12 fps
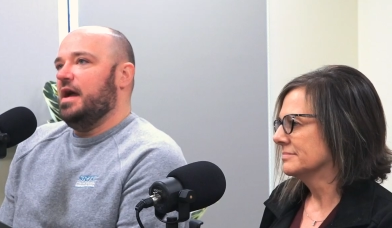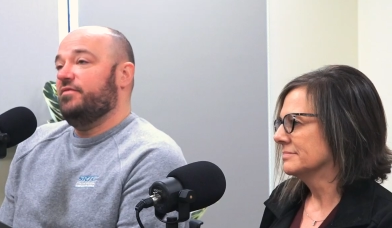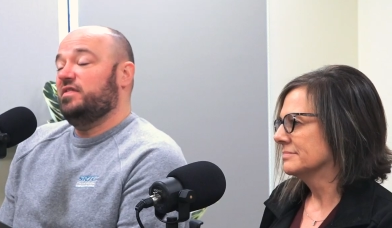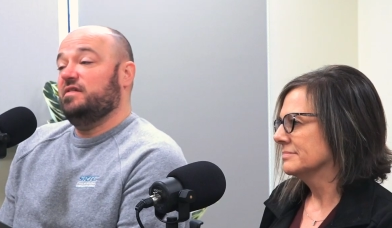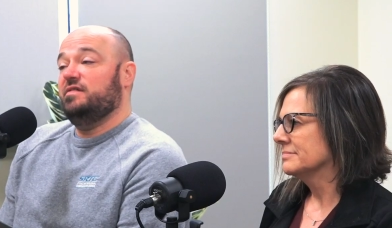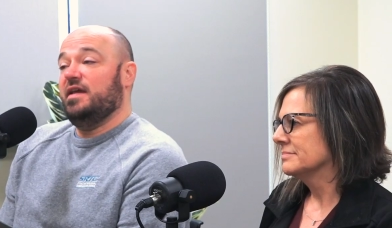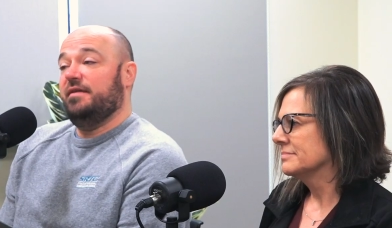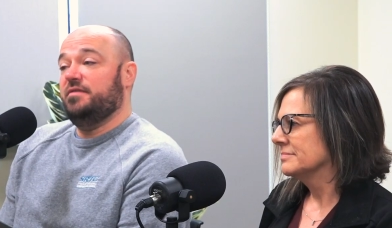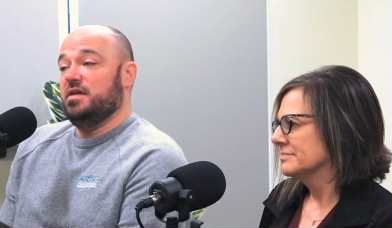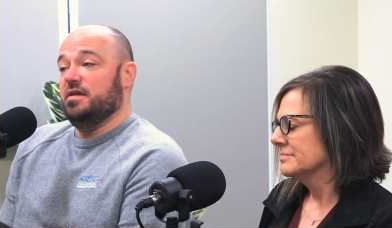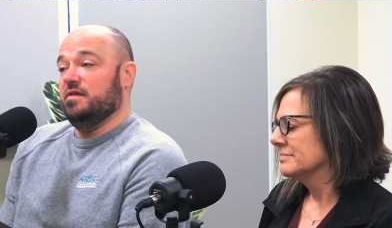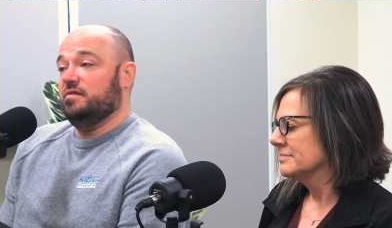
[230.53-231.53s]
Speaker 1: obviously,
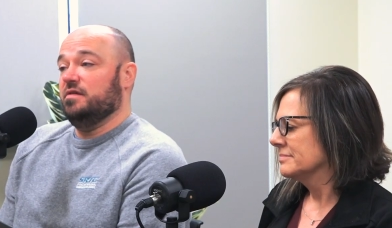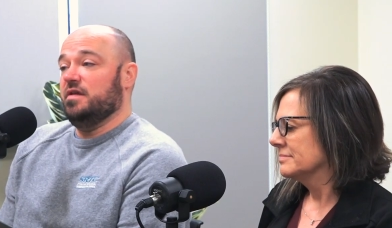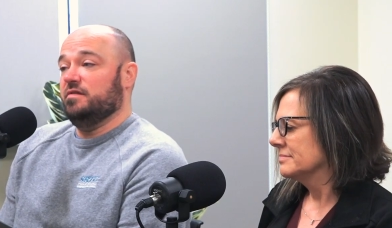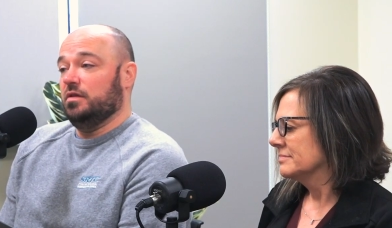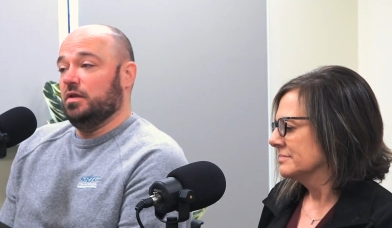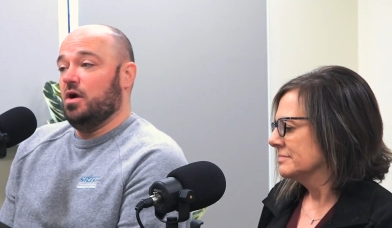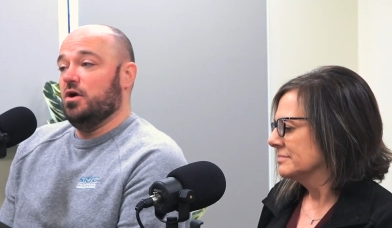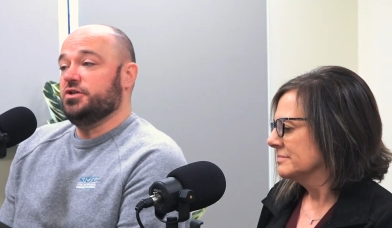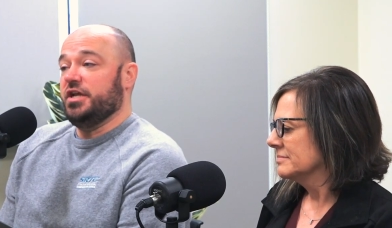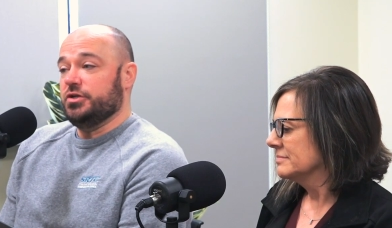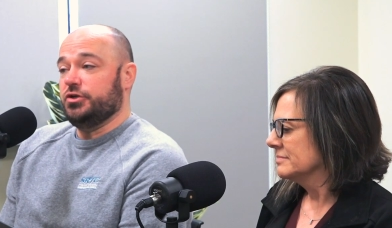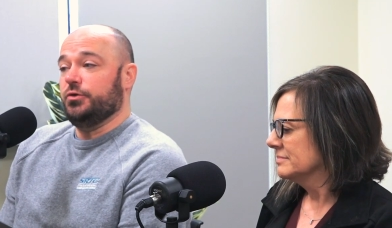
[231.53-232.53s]
safety is is a large
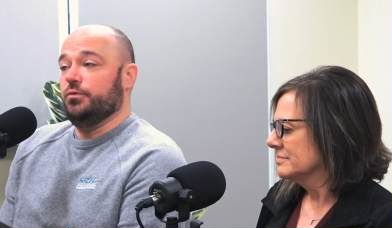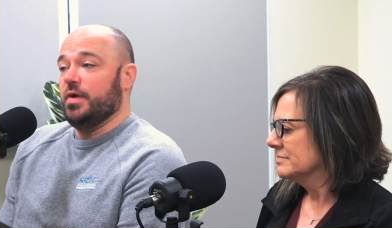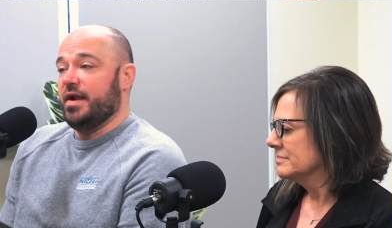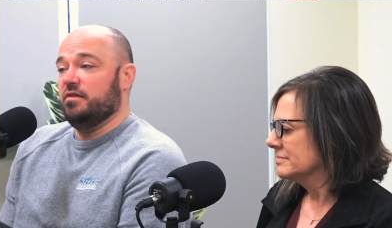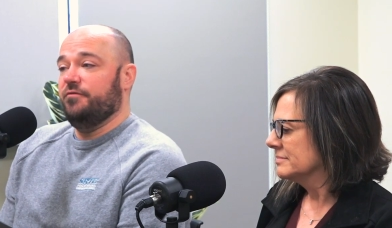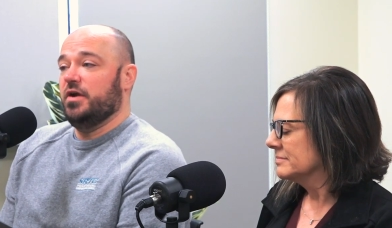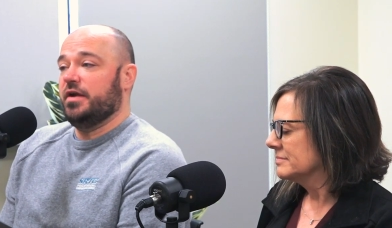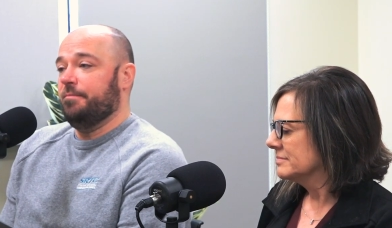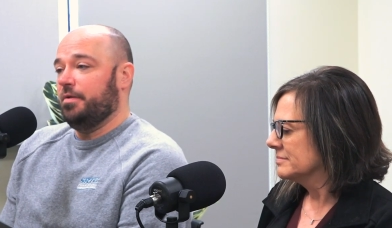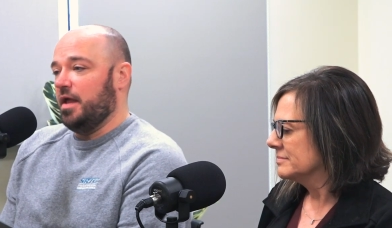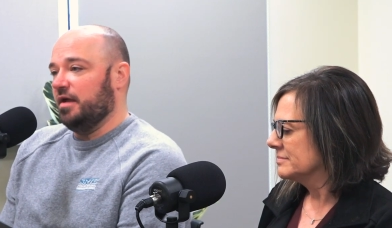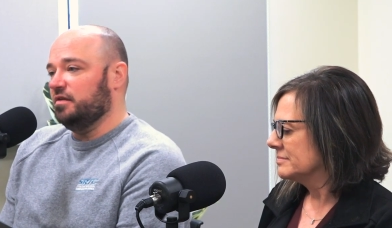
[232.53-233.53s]
issue, right? It's very
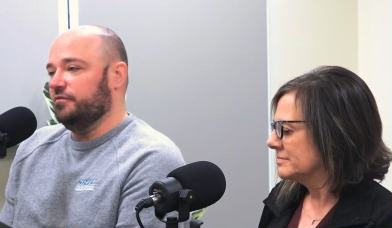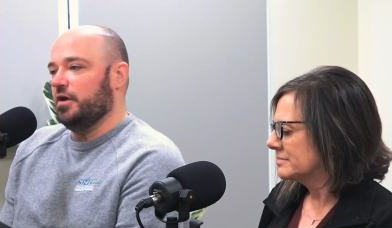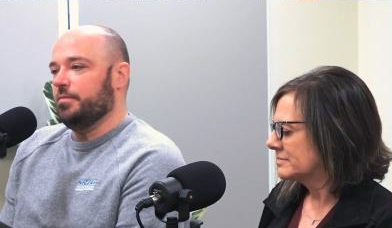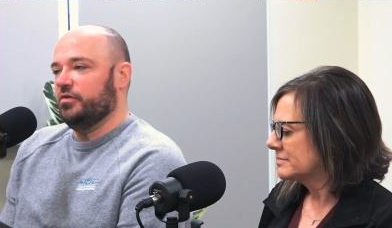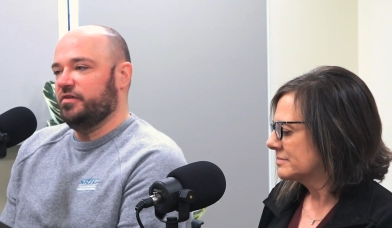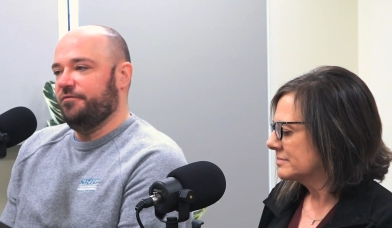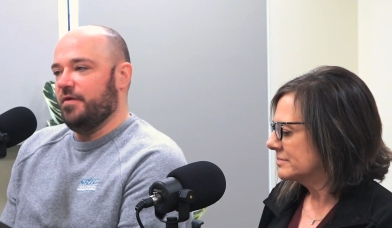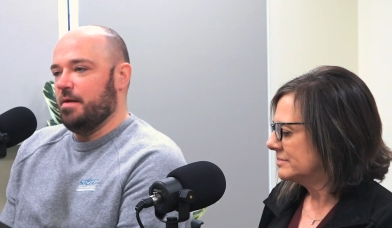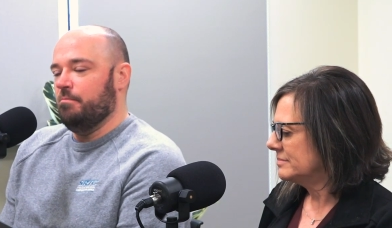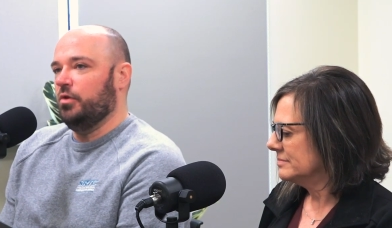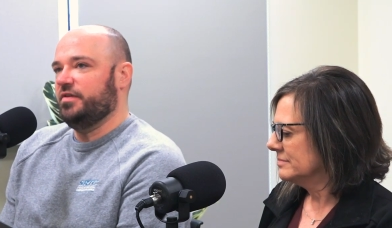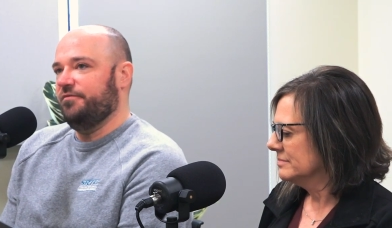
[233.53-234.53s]
complex. It's very mm-hmm.
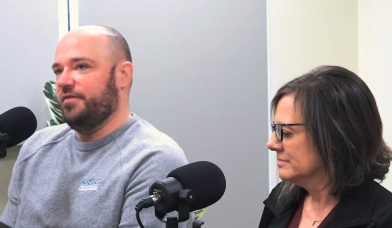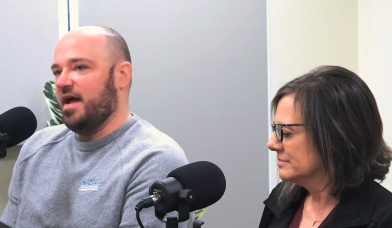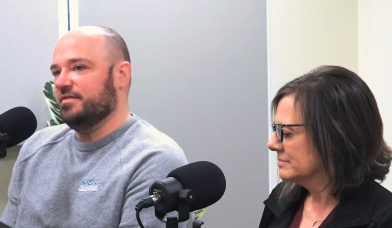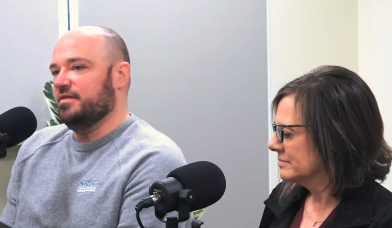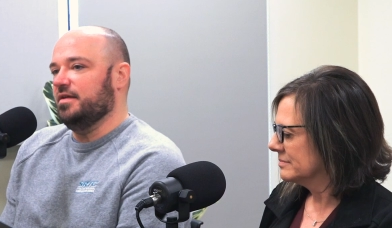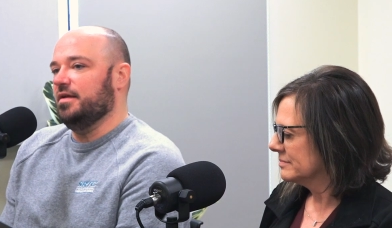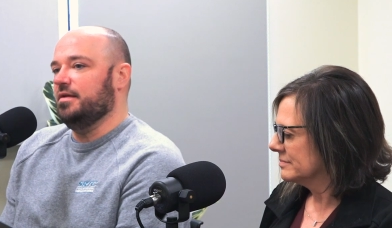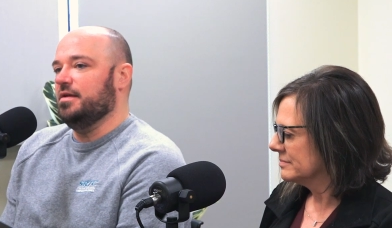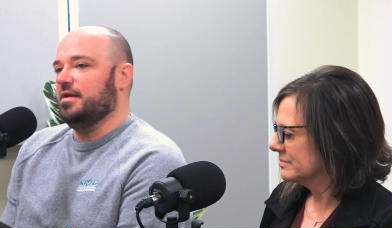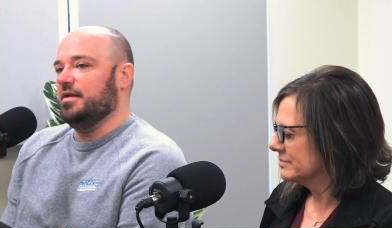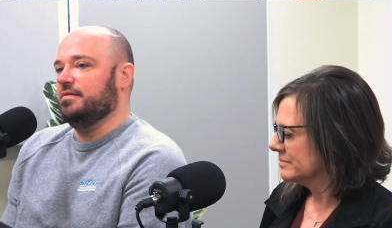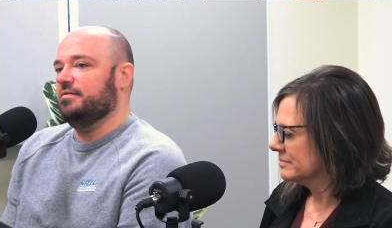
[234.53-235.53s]
multi
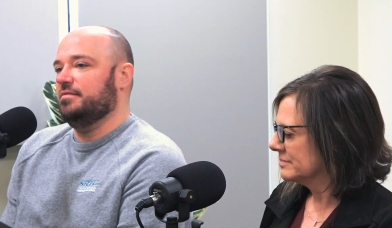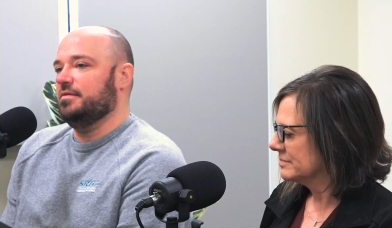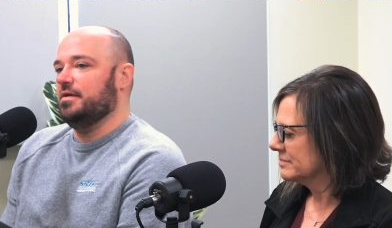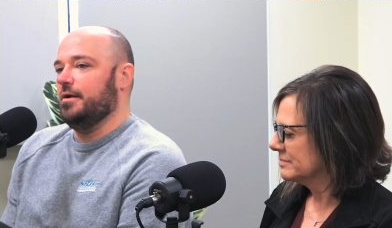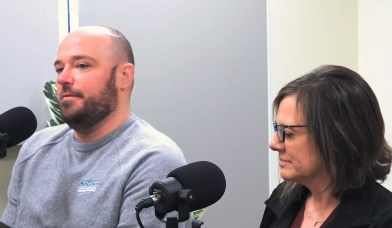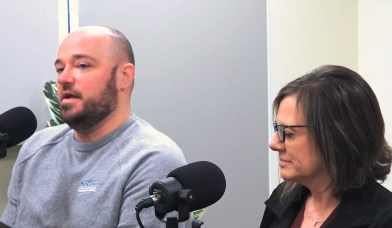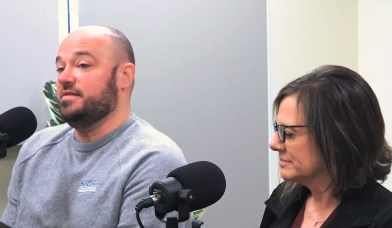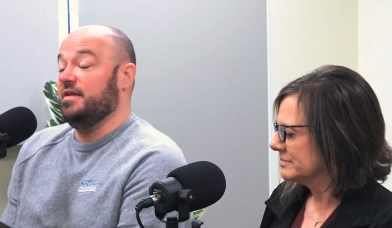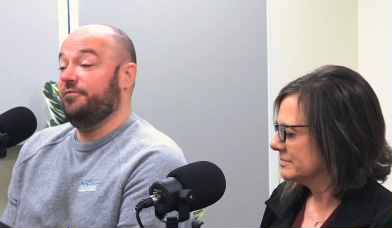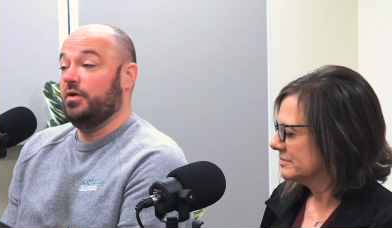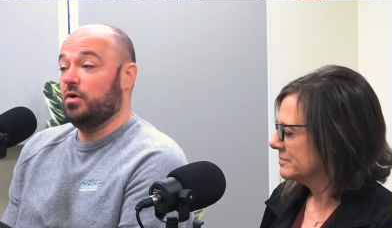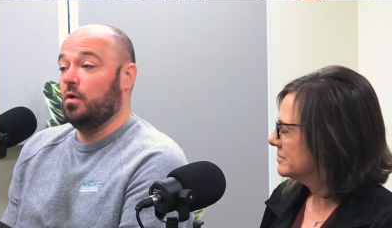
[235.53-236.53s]
multifaceted. It's uh, a
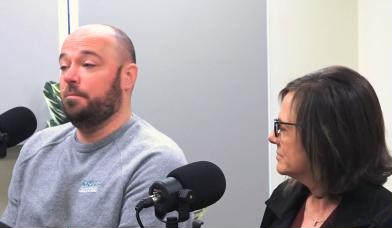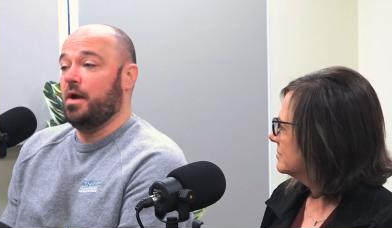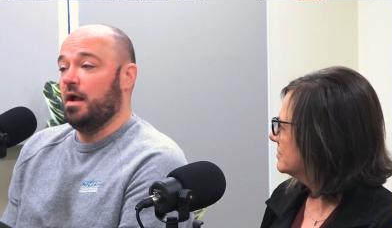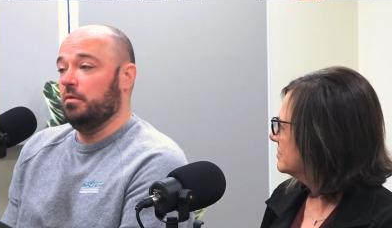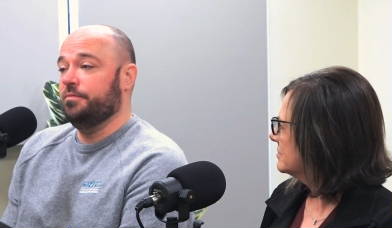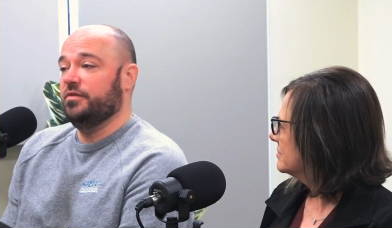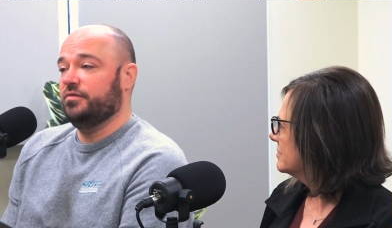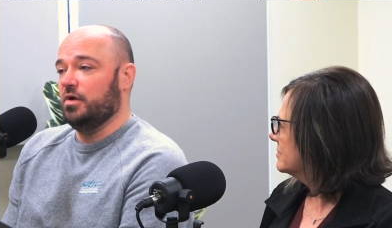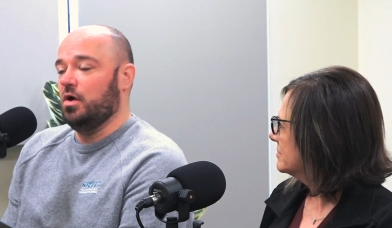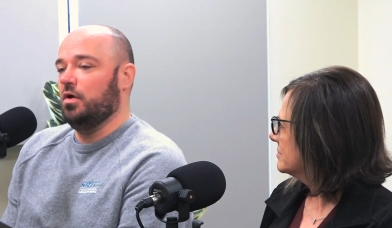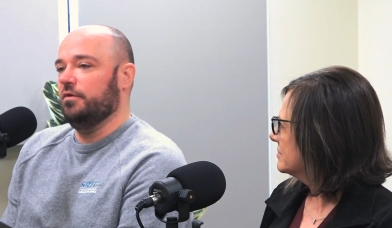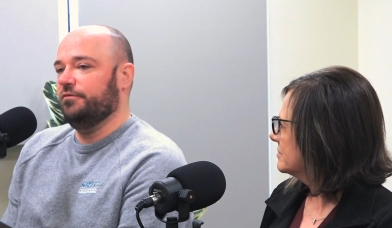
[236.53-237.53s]
difficult problem to
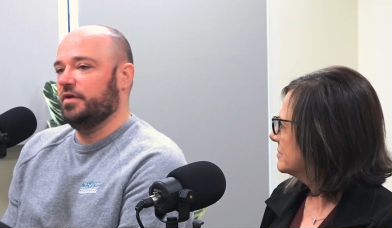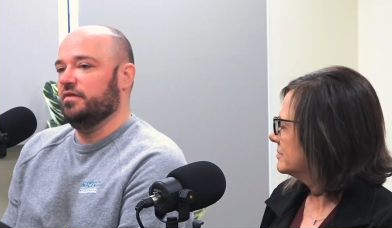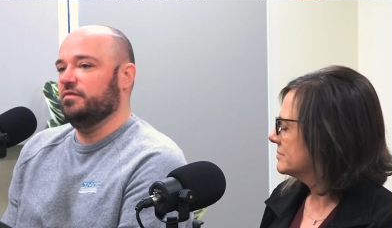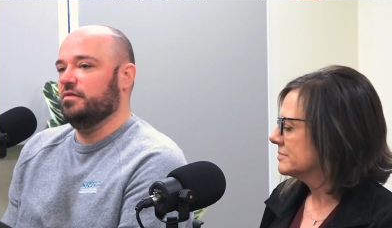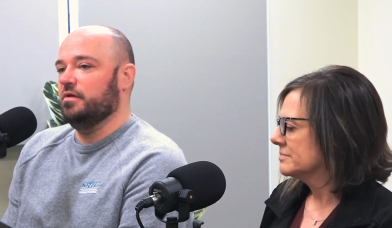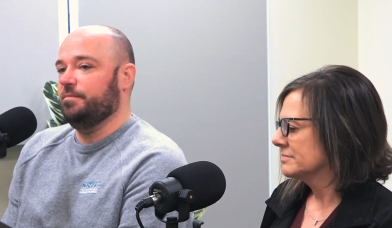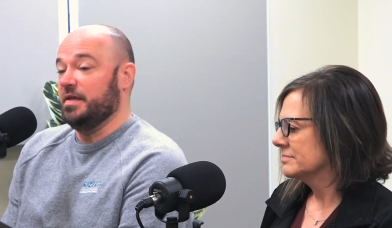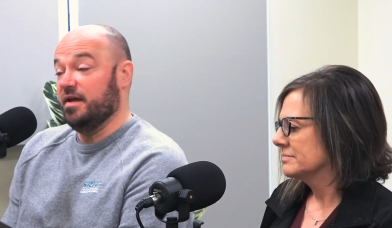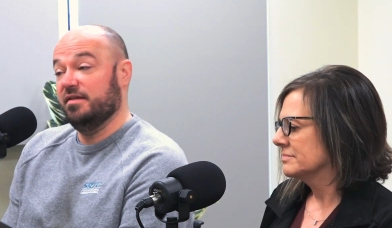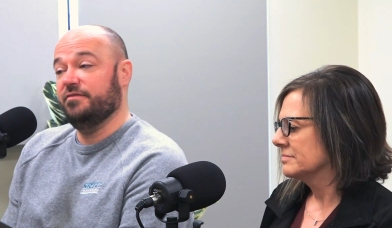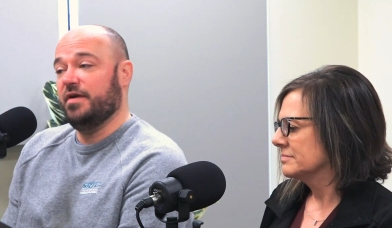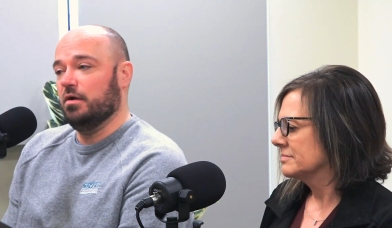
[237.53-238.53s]
solve because yes.
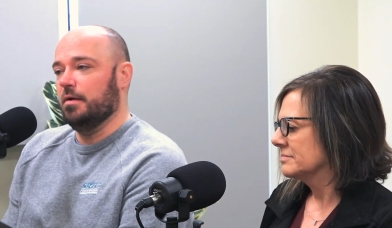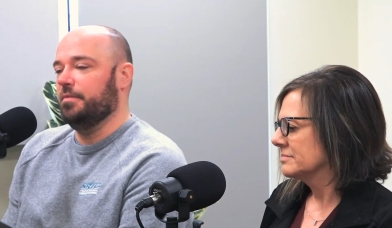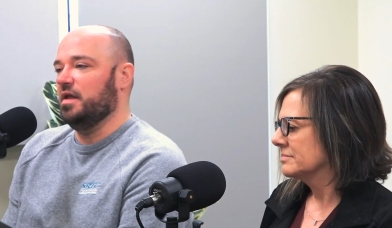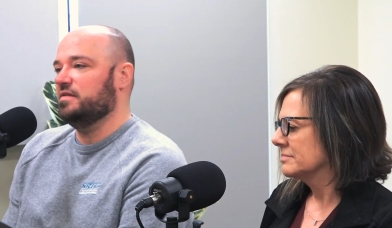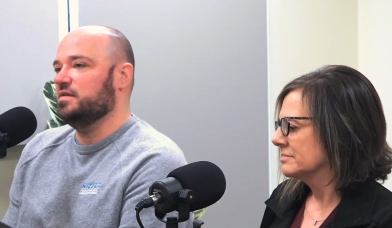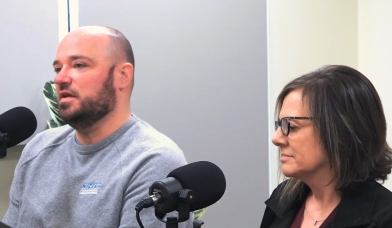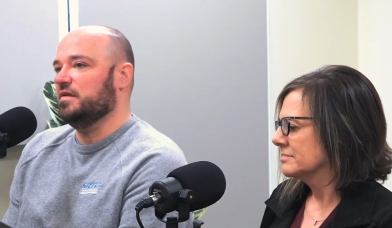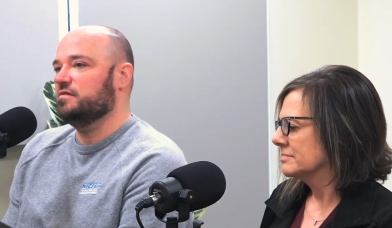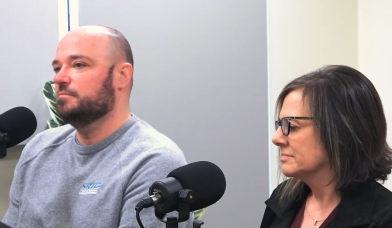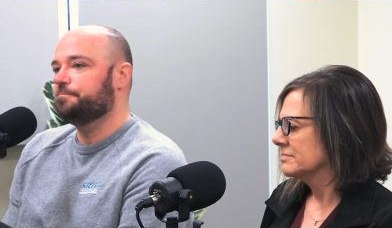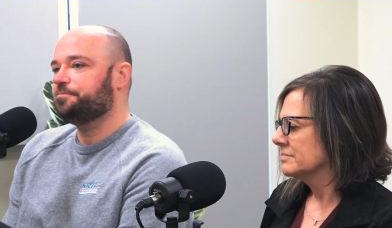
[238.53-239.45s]
because of how complex it is.